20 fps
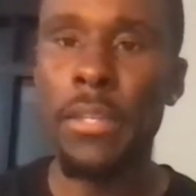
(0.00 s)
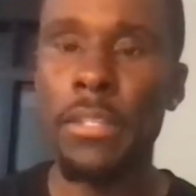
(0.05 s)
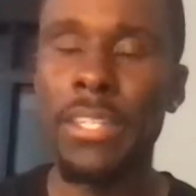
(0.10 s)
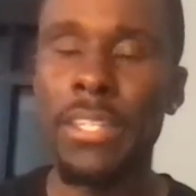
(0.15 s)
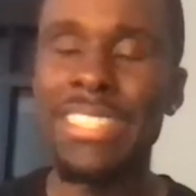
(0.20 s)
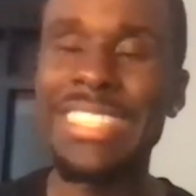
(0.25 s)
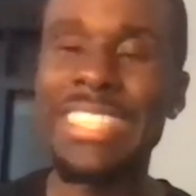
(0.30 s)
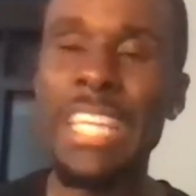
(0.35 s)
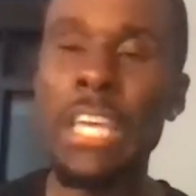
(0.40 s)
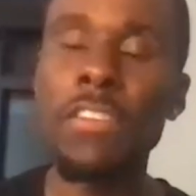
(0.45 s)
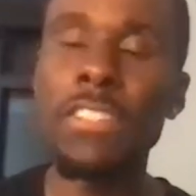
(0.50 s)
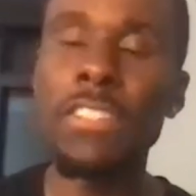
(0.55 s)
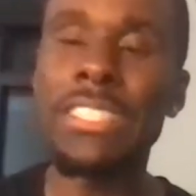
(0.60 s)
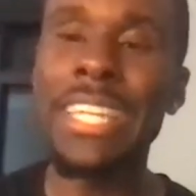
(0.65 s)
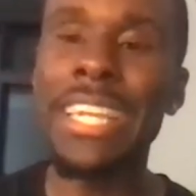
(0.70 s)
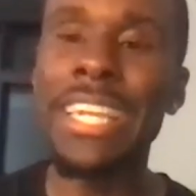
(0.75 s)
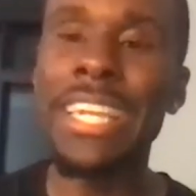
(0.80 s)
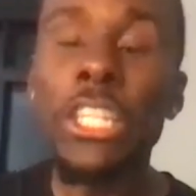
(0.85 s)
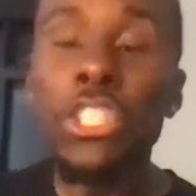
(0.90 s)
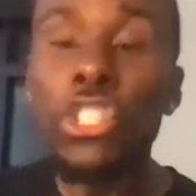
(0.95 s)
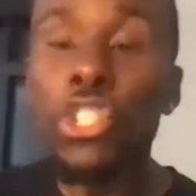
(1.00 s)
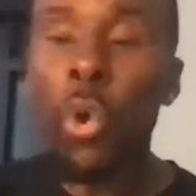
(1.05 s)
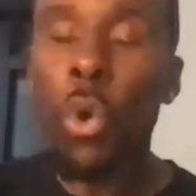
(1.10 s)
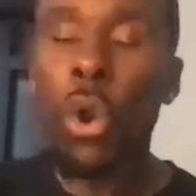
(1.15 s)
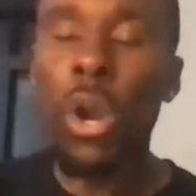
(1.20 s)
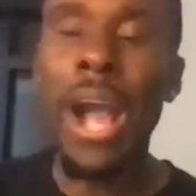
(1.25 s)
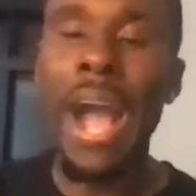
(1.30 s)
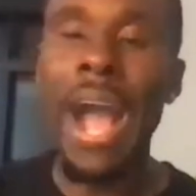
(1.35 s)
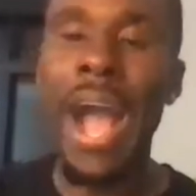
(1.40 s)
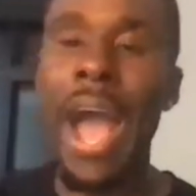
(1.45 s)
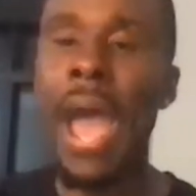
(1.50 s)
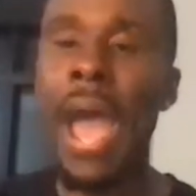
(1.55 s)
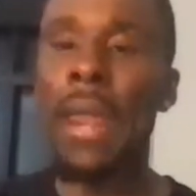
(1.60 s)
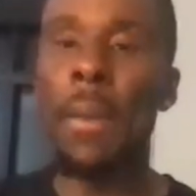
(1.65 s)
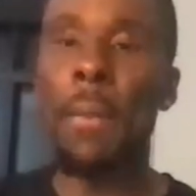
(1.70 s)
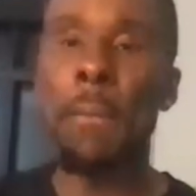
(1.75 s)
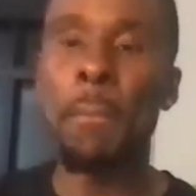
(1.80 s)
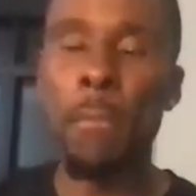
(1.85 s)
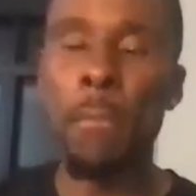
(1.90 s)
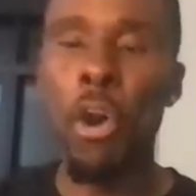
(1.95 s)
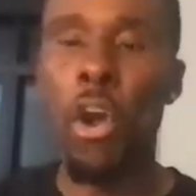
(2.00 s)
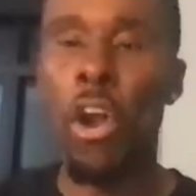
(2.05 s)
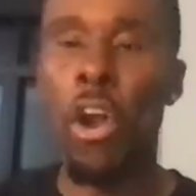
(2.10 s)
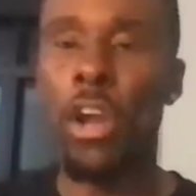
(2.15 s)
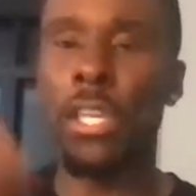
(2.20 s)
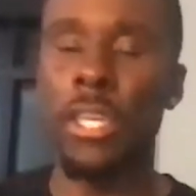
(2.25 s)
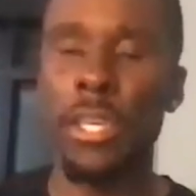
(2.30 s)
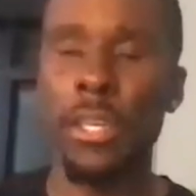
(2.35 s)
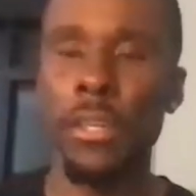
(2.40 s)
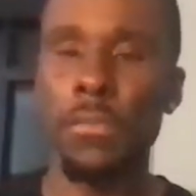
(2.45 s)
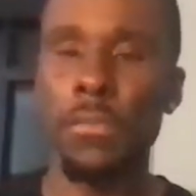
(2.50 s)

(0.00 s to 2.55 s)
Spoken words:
Steven Silindor, hot market,